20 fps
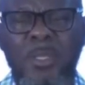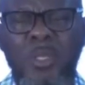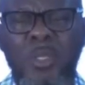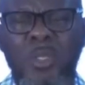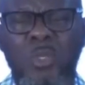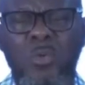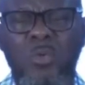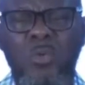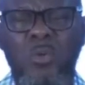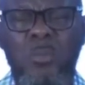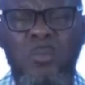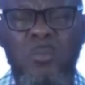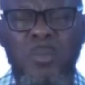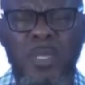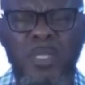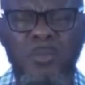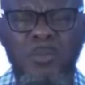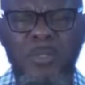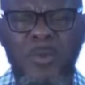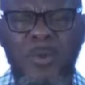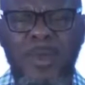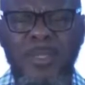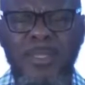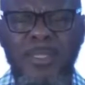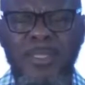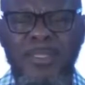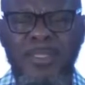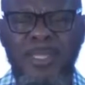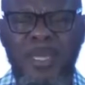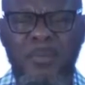you will meet with our needs
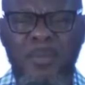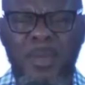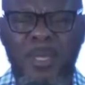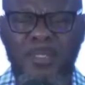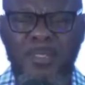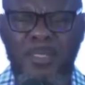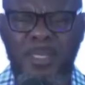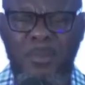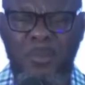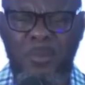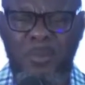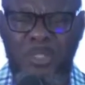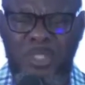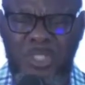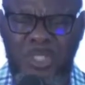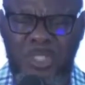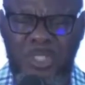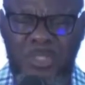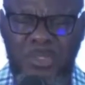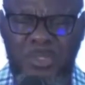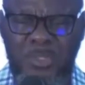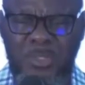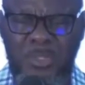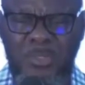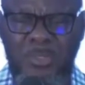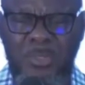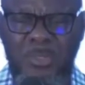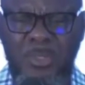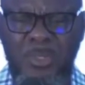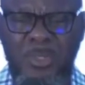in the mighty name of Jesus.
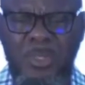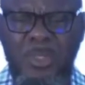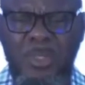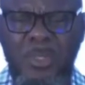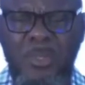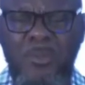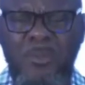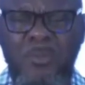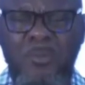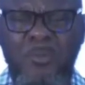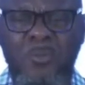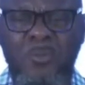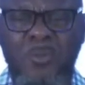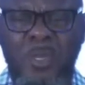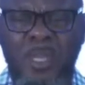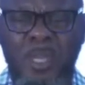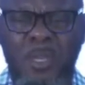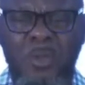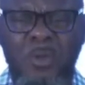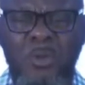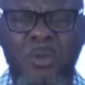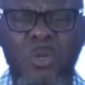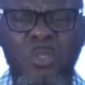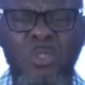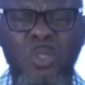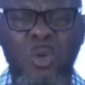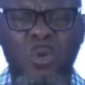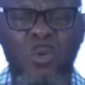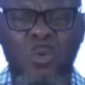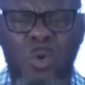Amen. Father, Lord God,
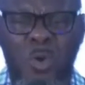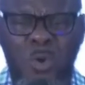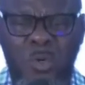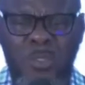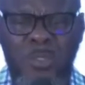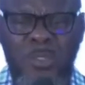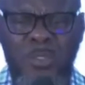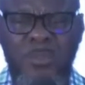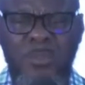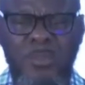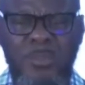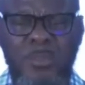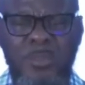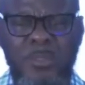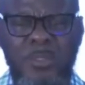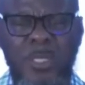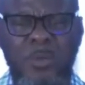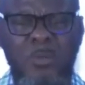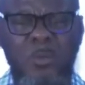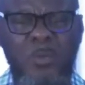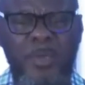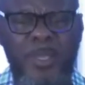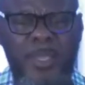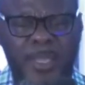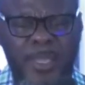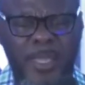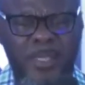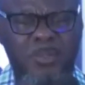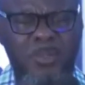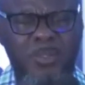your words that we will
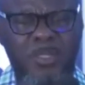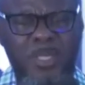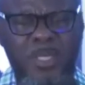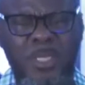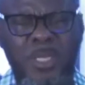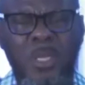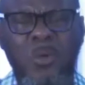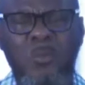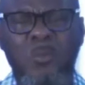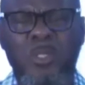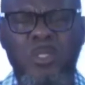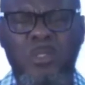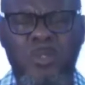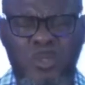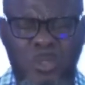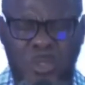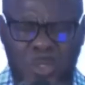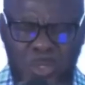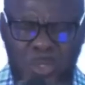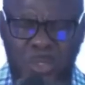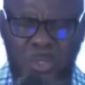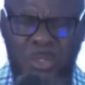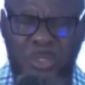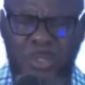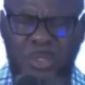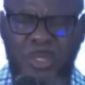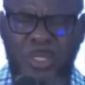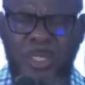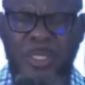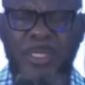hear today will touch us
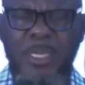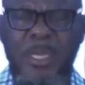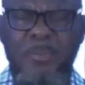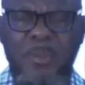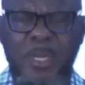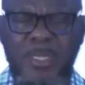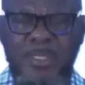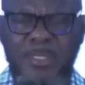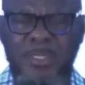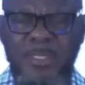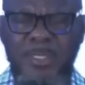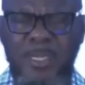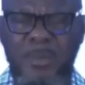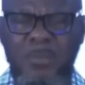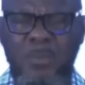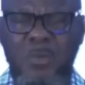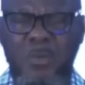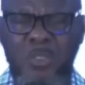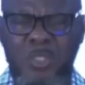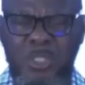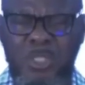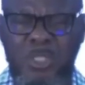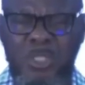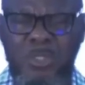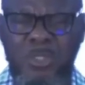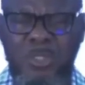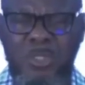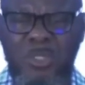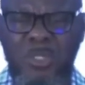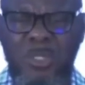in the mighty name of Jesus.
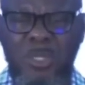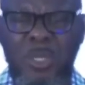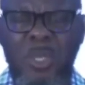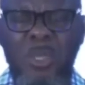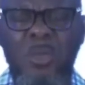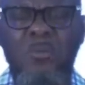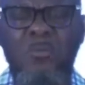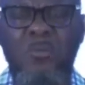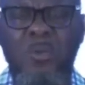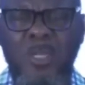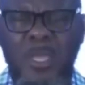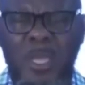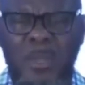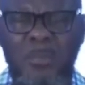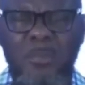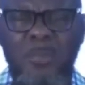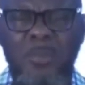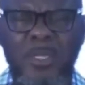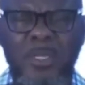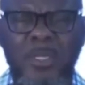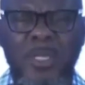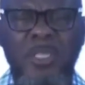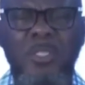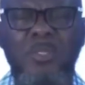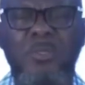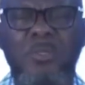Amen. Father, I pray that you